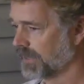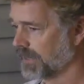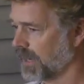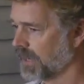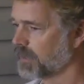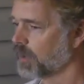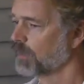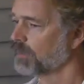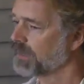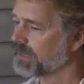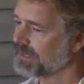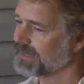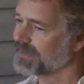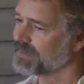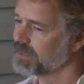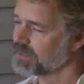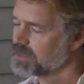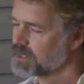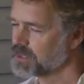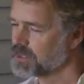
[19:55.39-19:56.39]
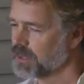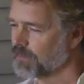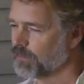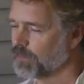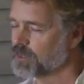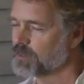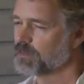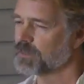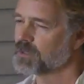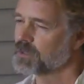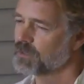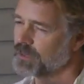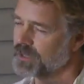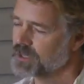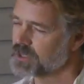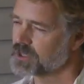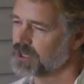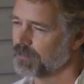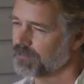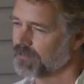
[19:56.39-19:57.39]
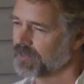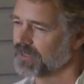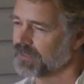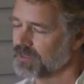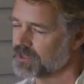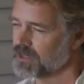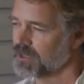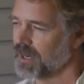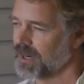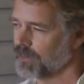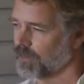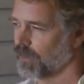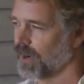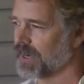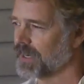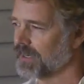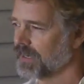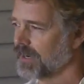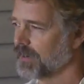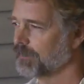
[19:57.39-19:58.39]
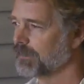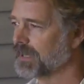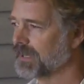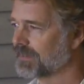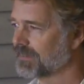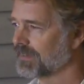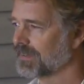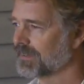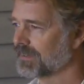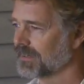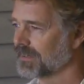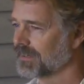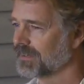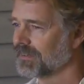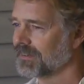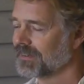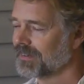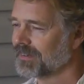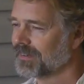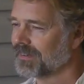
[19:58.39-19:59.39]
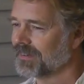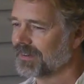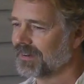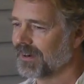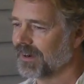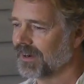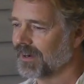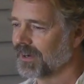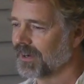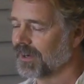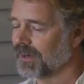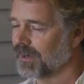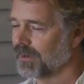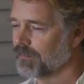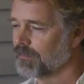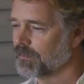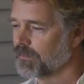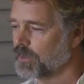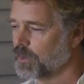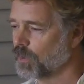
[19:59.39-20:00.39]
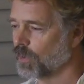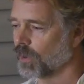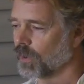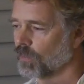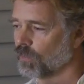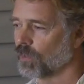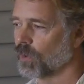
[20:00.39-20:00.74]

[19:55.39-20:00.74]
and I don't mean, and there's a difference between something that's not right and me thinking you are